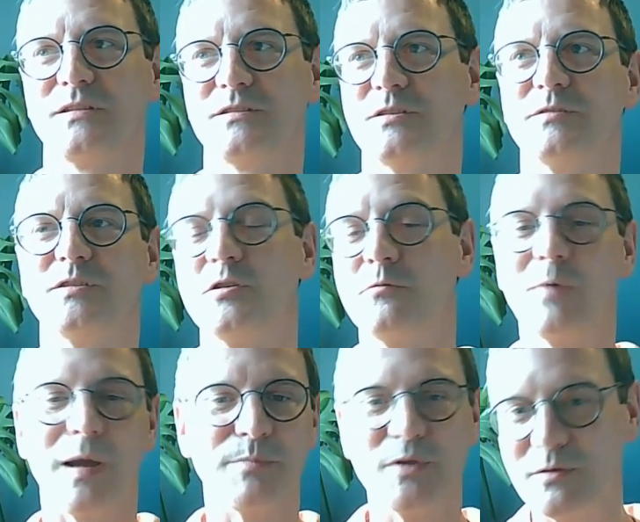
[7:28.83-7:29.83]
do
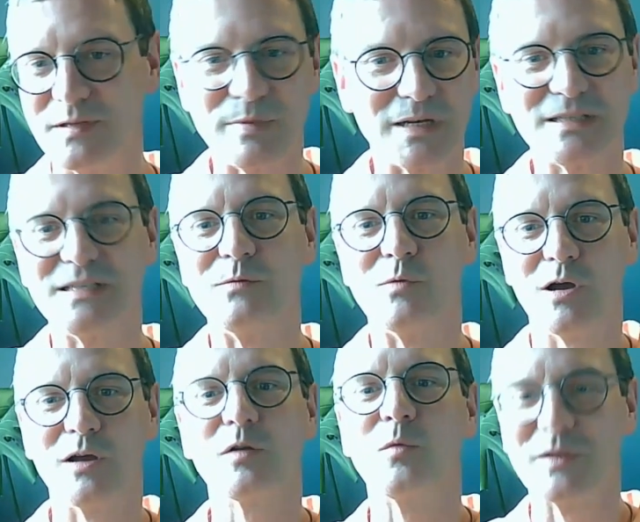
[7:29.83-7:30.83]
web usability
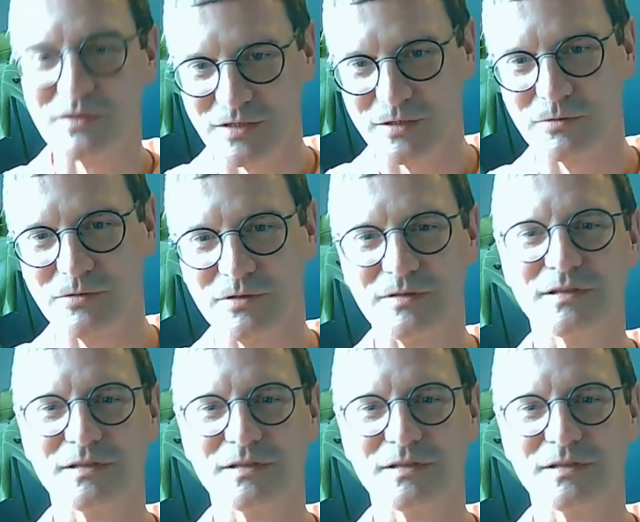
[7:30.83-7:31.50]
work with children.